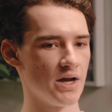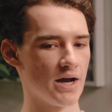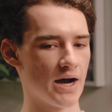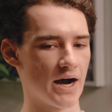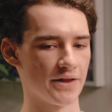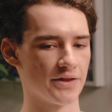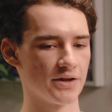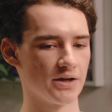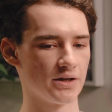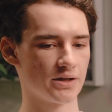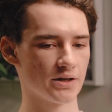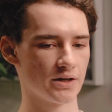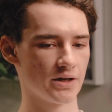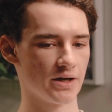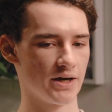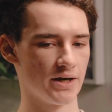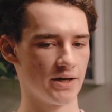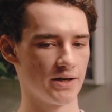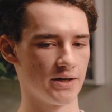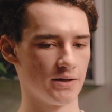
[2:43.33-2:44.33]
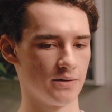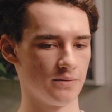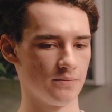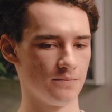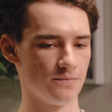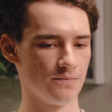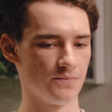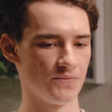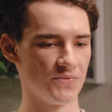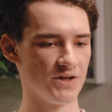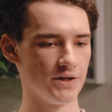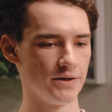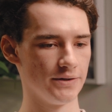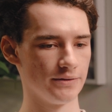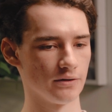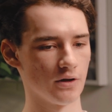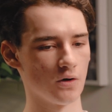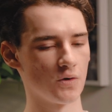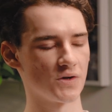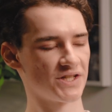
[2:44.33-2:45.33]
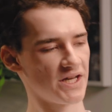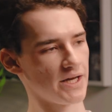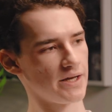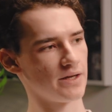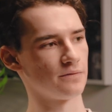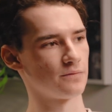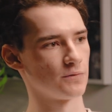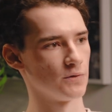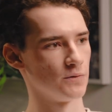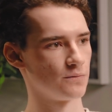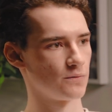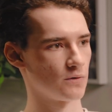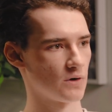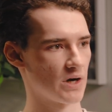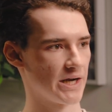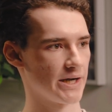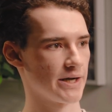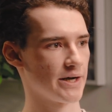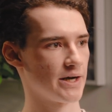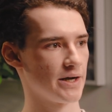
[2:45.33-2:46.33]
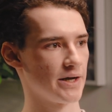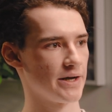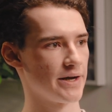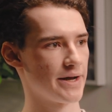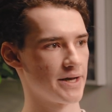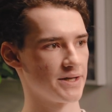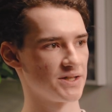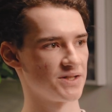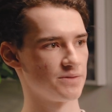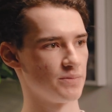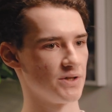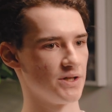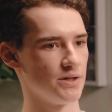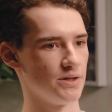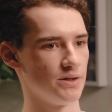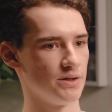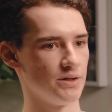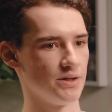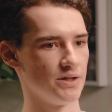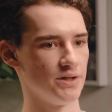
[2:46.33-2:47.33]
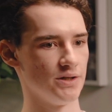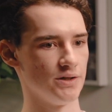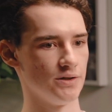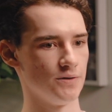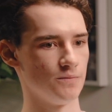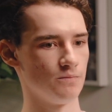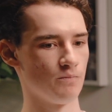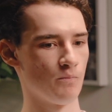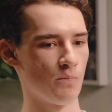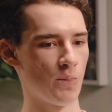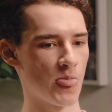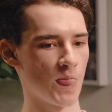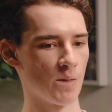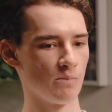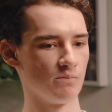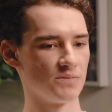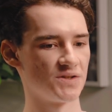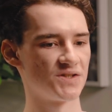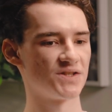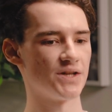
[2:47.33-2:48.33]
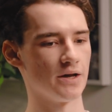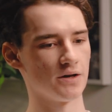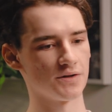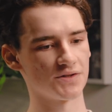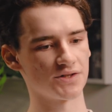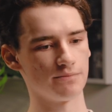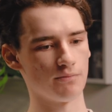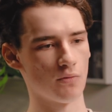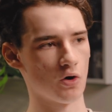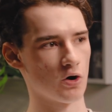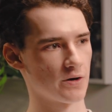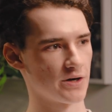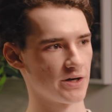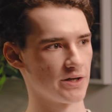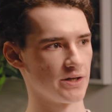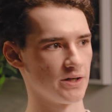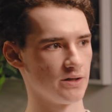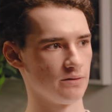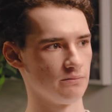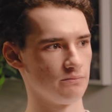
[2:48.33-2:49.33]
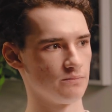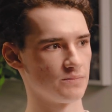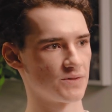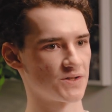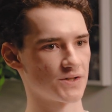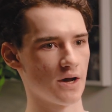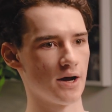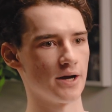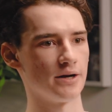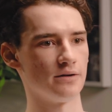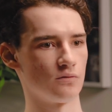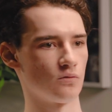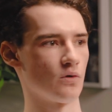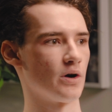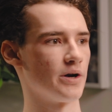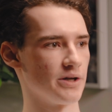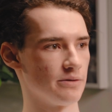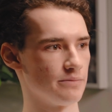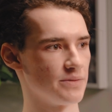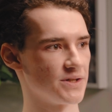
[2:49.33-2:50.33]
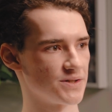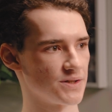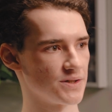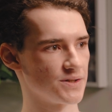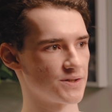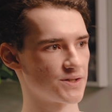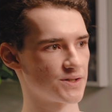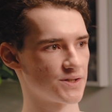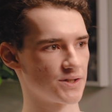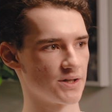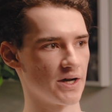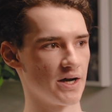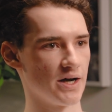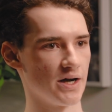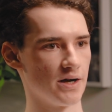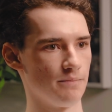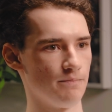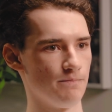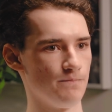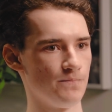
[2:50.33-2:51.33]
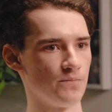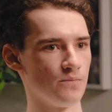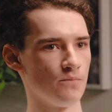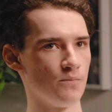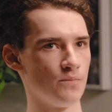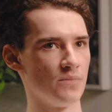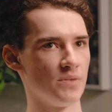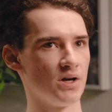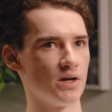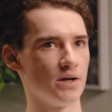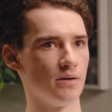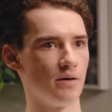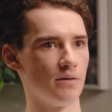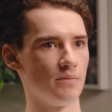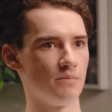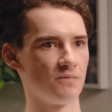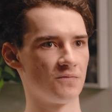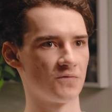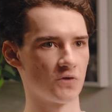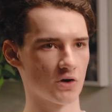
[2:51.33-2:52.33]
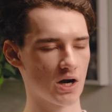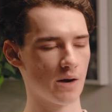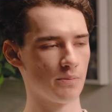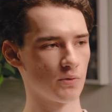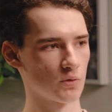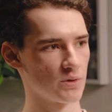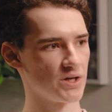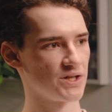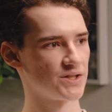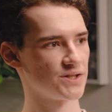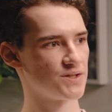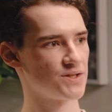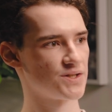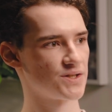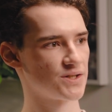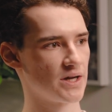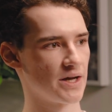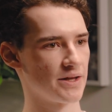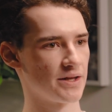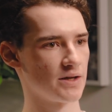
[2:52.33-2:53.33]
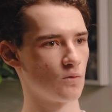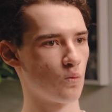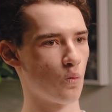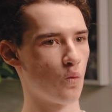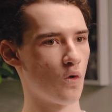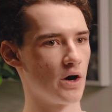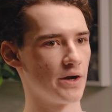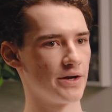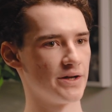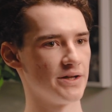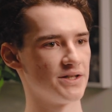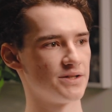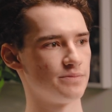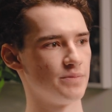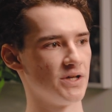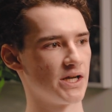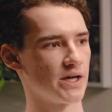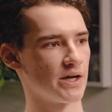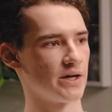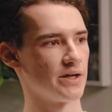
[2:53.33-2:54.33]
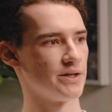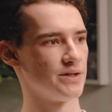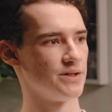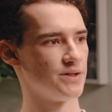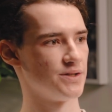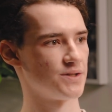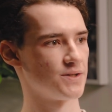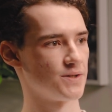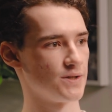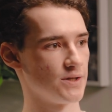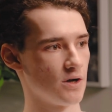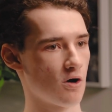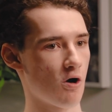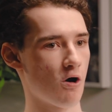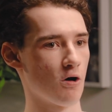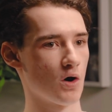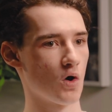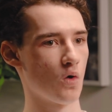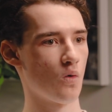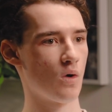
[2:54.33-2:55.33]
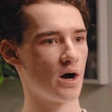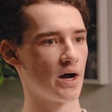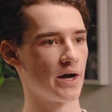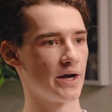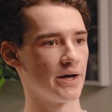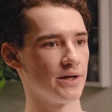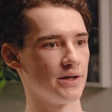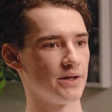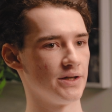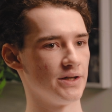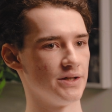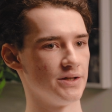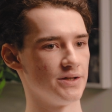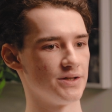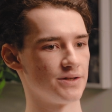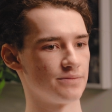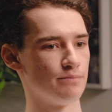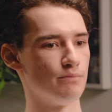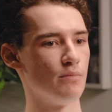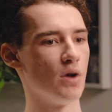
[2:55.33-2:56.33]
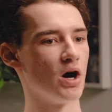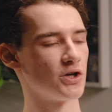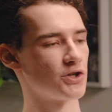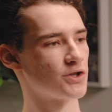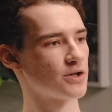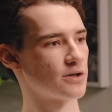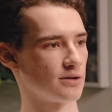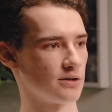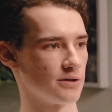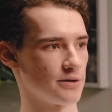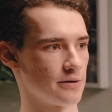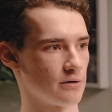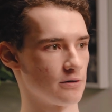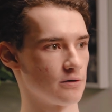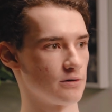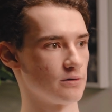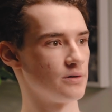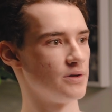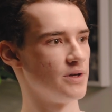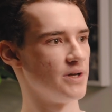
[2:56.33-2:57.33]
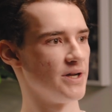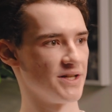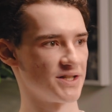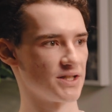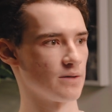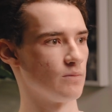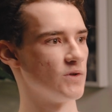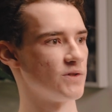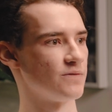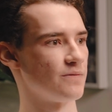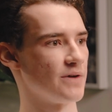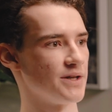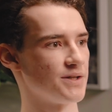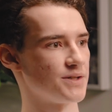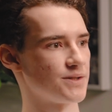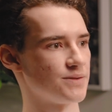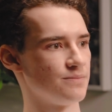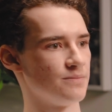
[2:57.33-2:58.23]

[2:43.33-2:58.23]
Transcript: I think the lowest hanging fruit for AI has been the sales and marketing side of running a business. For a couple reasons. I think one is because the ROI is much clearer in someone's face.